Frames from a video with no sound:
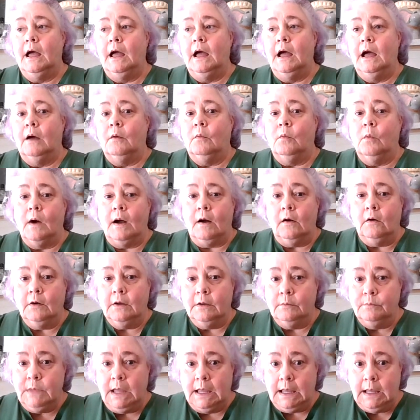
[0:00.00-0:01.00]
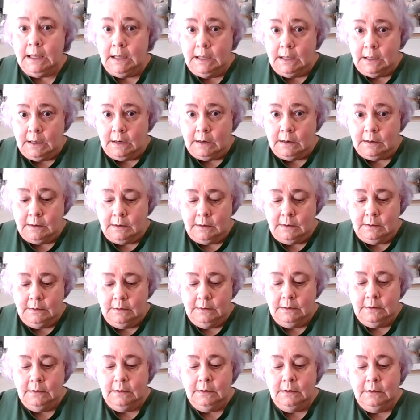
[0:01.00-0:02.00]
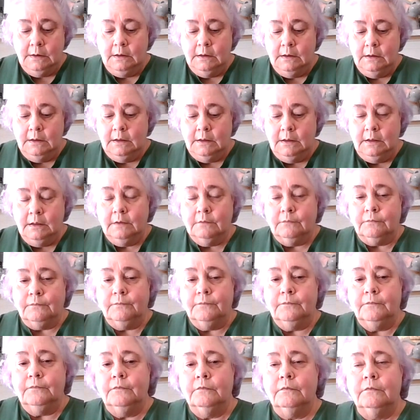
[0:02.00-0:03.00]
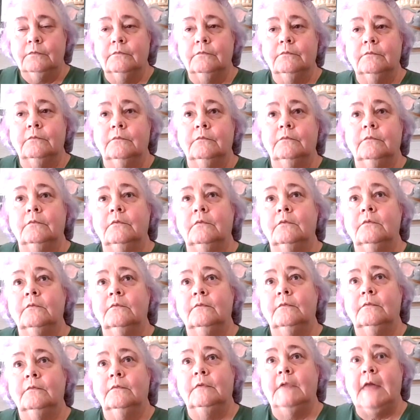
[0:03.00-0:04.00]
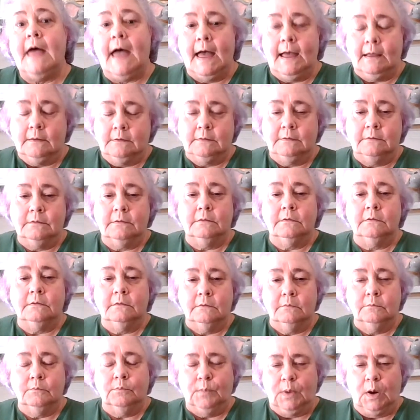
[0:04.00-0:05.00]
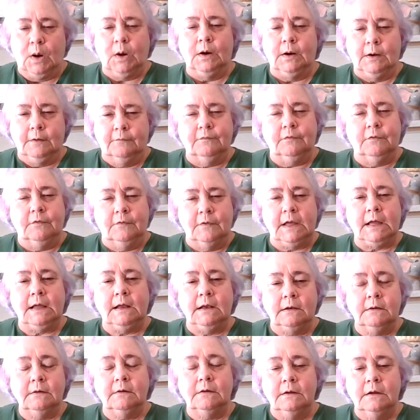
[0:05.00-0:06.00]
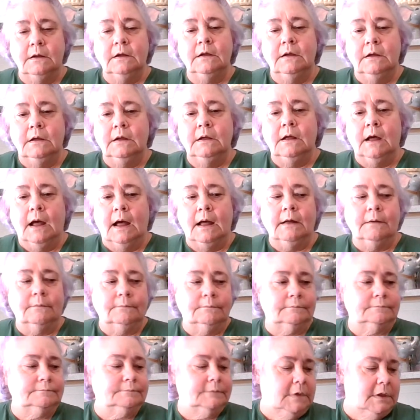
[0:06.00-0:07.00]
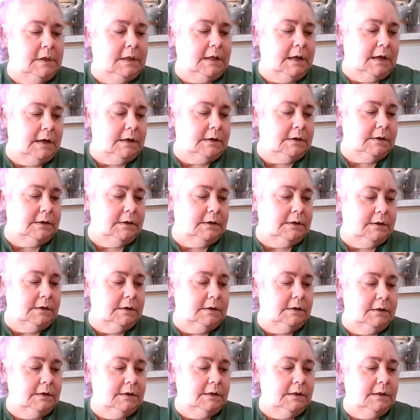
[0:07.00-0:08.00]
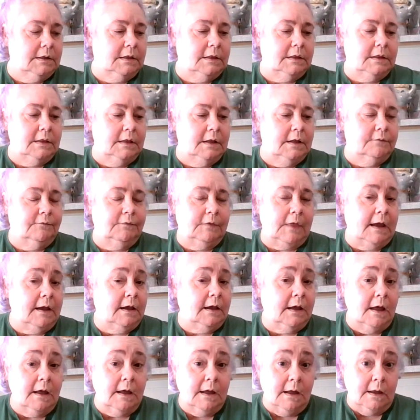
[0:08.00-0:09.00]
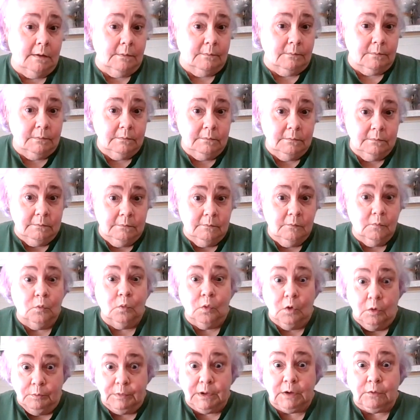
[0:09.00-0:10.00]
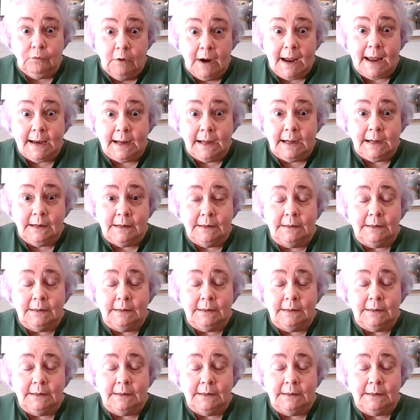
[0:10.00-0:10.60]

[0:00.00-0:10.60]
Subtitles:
A welcoming in, if that's part of it, that if they come, we'll be ready.